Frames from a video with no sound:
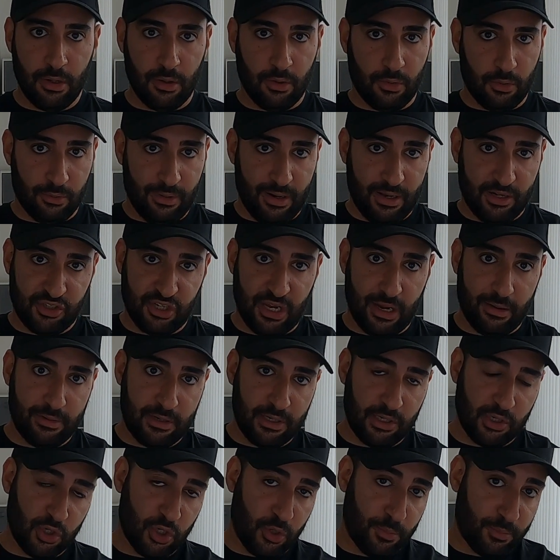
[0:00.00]
or at a
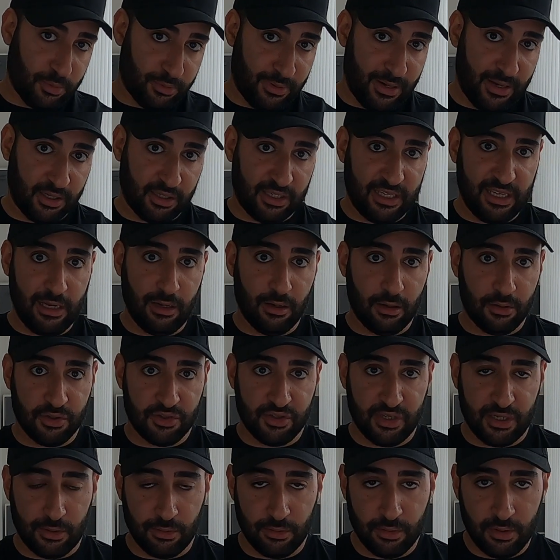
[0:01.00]
charity shop or at a kilo
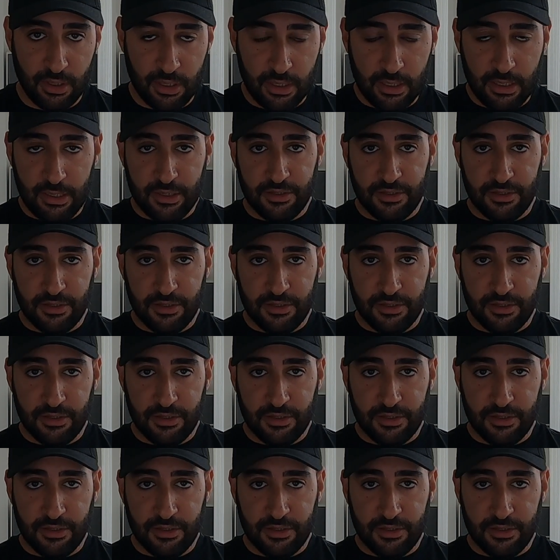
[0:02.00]
sale.